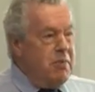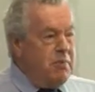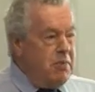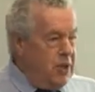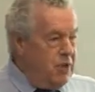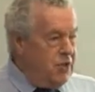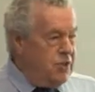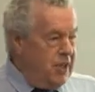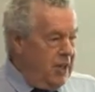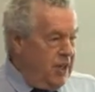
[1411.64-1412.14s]

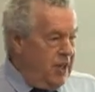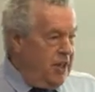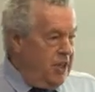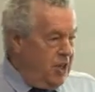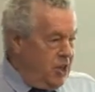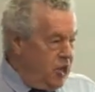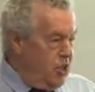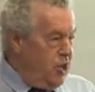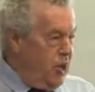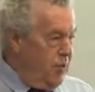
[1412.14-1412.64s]
music in a
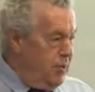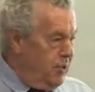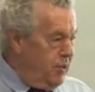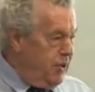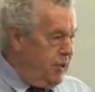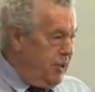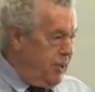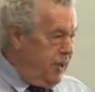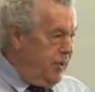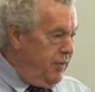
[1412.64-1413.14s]
shop
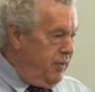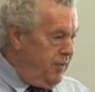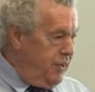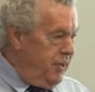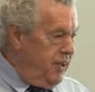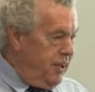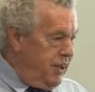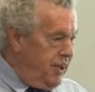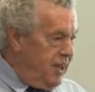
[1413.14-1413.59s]
or a lift.